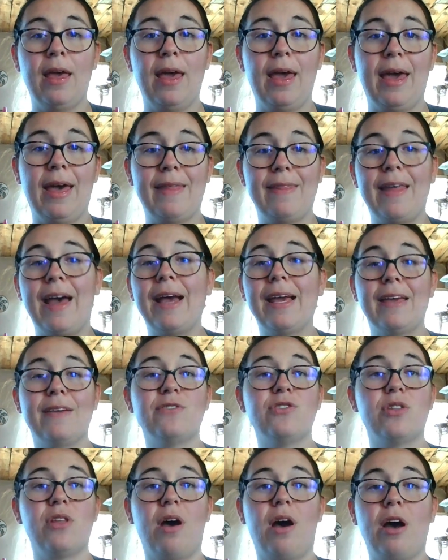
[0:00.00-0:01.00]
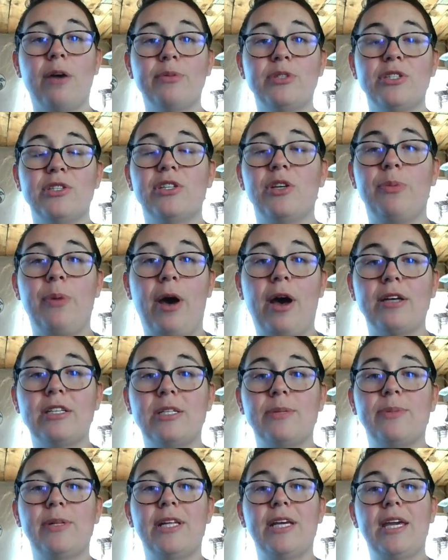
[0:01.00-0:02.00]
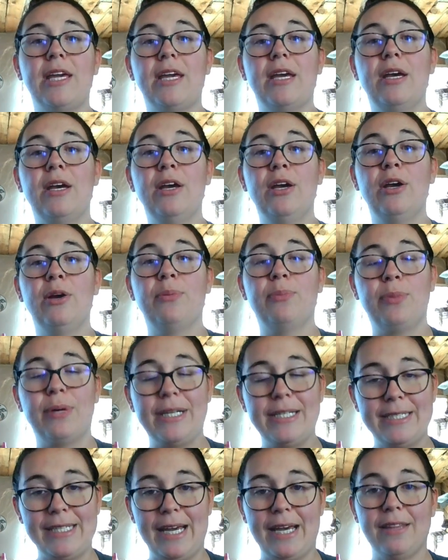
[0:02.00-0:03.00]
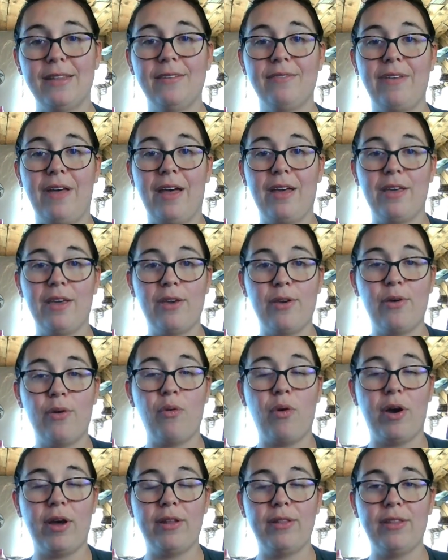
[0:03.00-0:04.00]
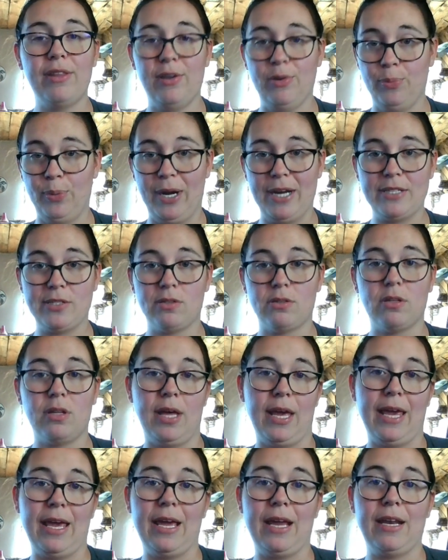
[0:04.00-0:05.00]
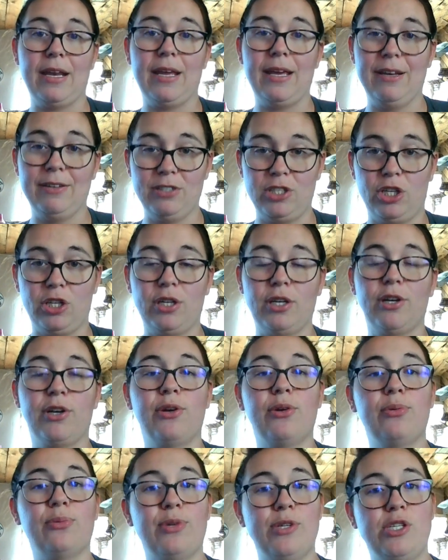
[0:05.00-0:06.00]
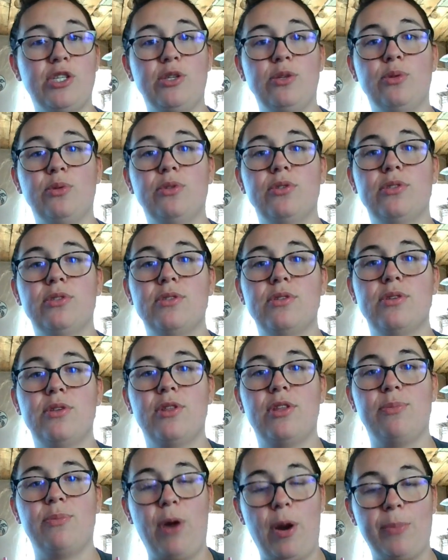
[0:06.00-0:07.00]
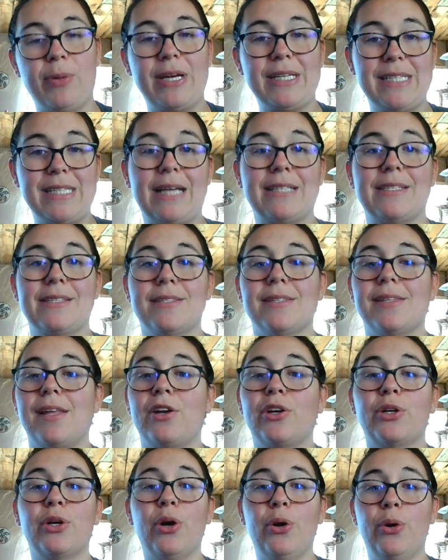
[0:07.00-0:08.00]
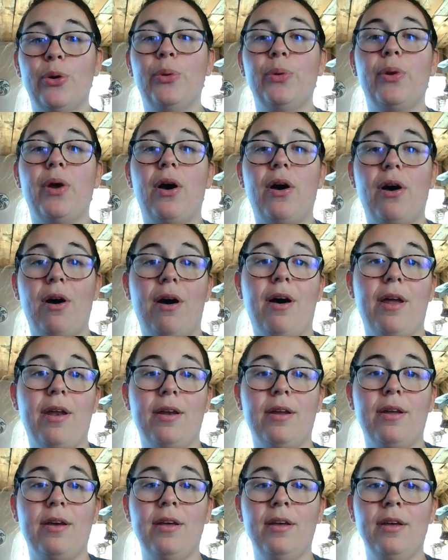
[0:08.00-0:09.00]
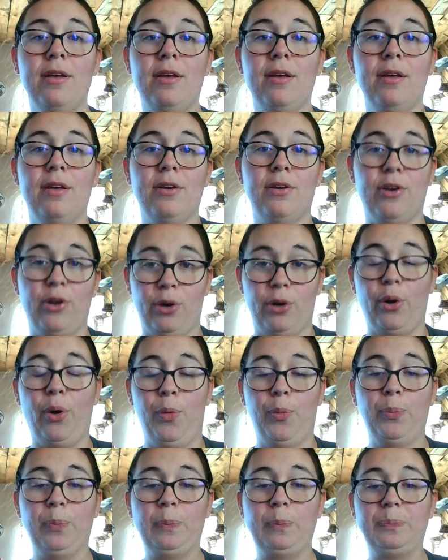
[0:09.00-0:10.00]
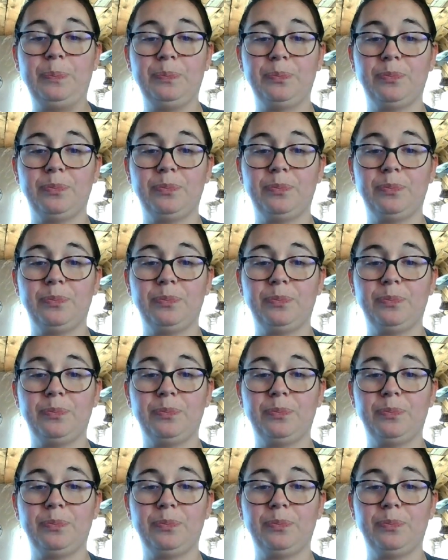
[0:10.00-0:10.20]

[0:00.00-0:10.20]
and that gives you the option to possibly bring down the value on the appraisal and in turn reduce the property taxes that are owed on your home.